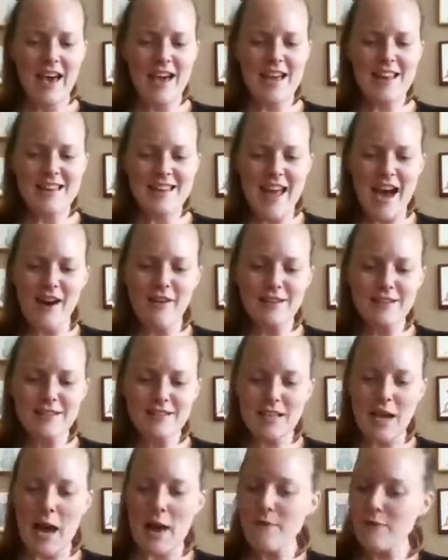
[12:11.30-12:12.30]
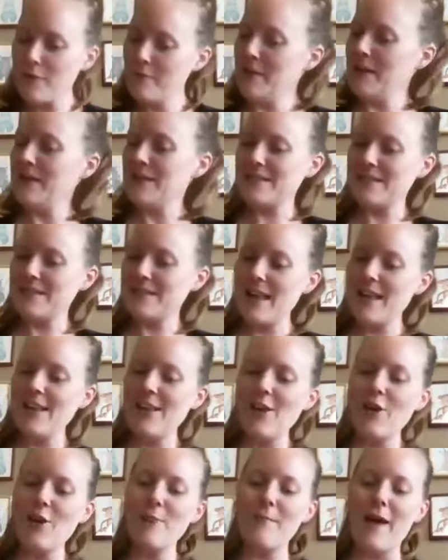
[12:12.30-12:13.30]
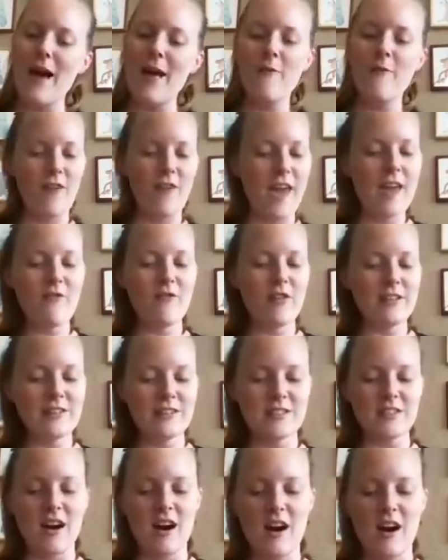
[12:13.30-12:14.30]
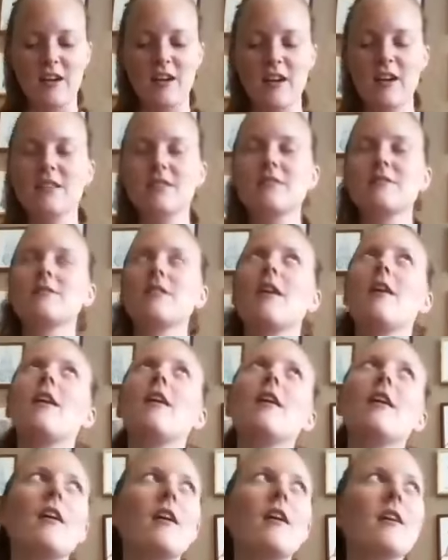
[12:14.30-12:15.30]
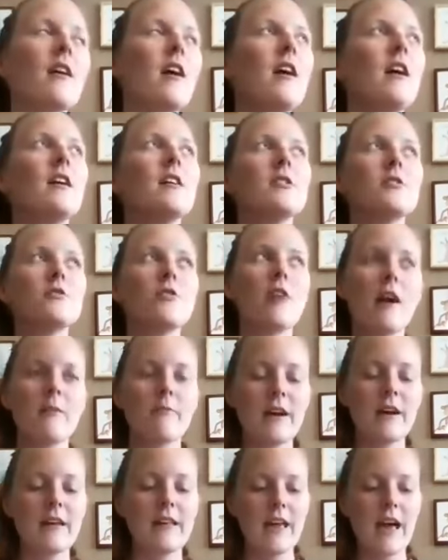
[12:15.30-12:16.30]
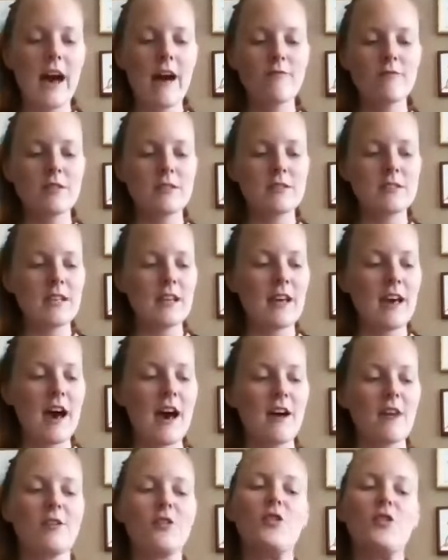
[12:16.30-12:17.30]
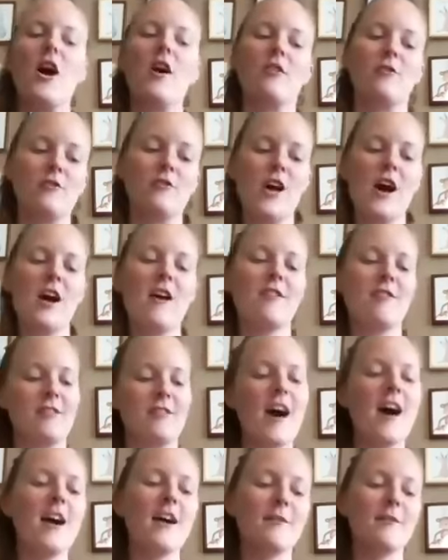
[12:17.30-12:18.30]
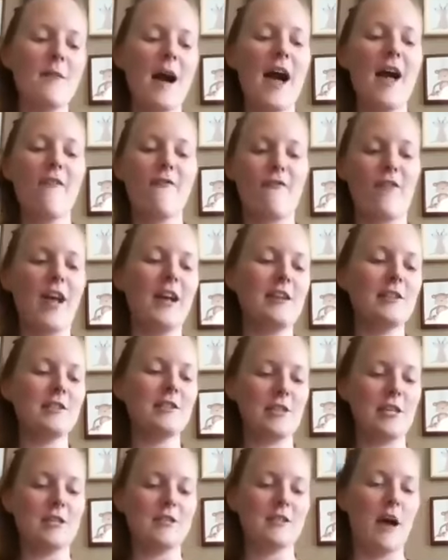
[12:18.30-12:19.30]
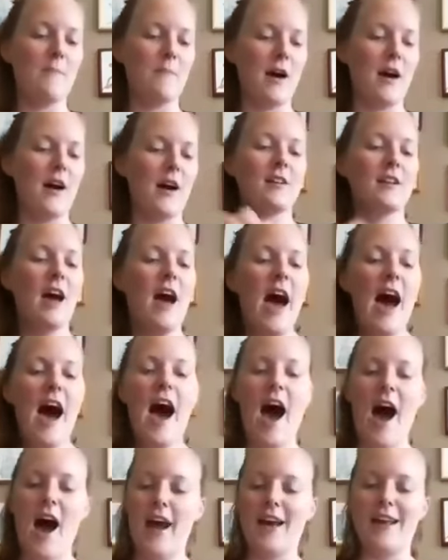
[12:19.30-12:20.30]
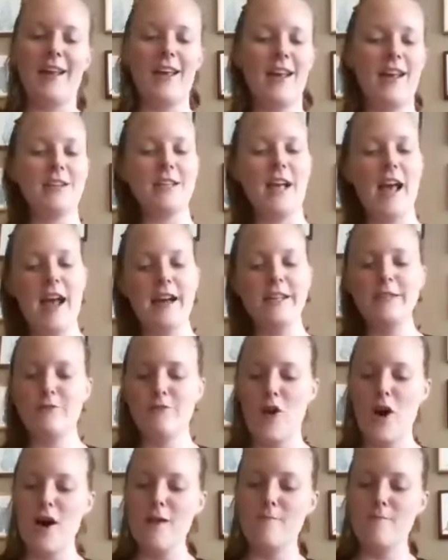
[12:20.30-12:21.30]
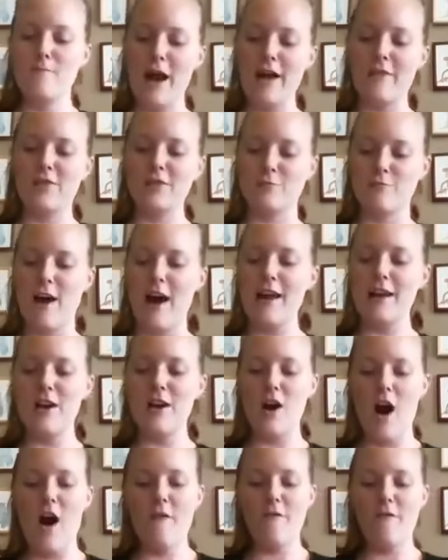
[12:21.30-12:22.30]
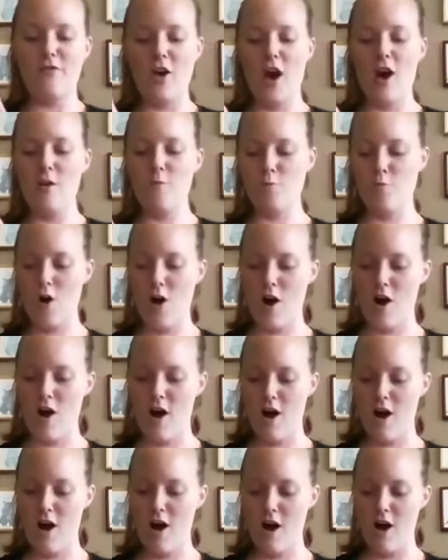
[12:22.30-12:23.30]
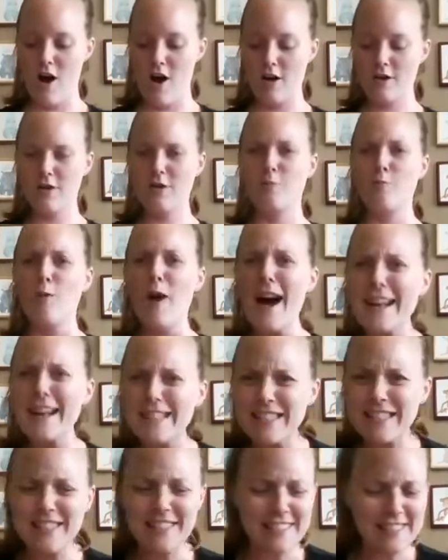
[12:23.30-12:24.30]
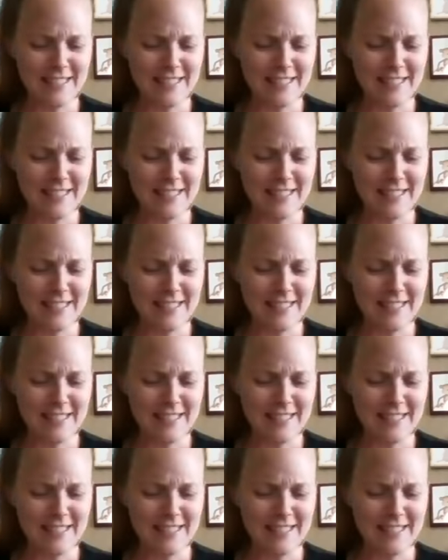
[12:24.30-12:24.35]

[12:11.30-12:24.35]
And now it's time for me to sing you my favorite song. A song. Do I really have to sing out? Blub, blub, blub, my face is a bug. I eat and for breakfast right off the rug. What?